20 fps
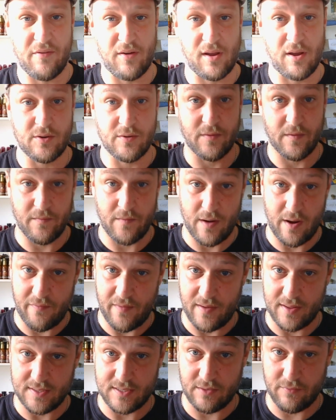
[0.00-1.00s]
I go to a very
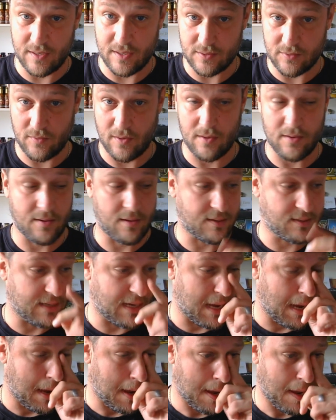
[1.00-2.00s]
fancy restaurant that's
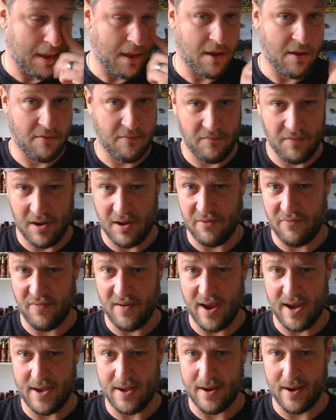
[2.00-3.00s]
very
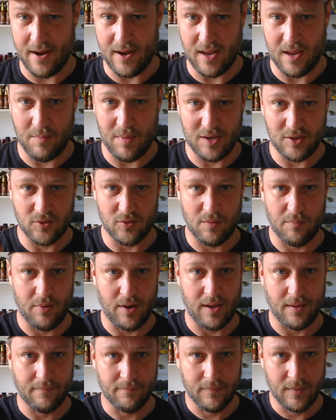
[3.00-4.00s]
fine dining, I make sure I
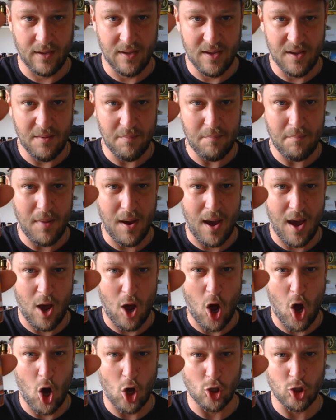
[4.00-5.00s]
bring my
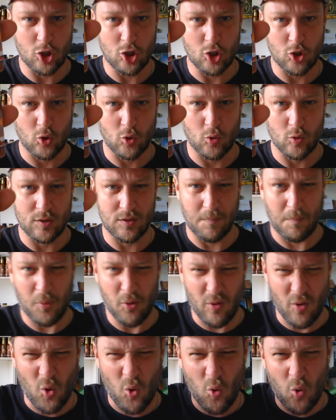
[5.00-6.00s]
hot sauce and
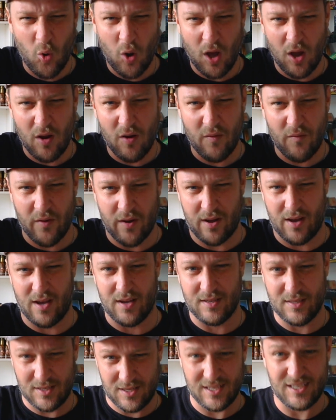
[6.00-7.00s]
pour it all over,
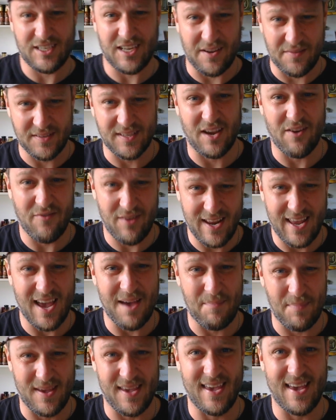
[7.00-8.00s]
so the chefs get really
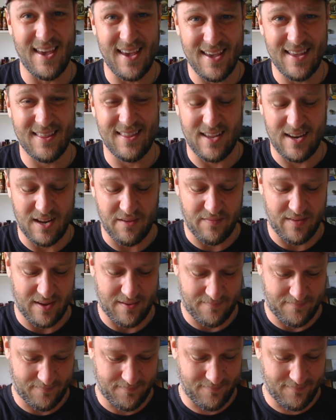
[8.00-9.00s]
happy. Yeah, they love it.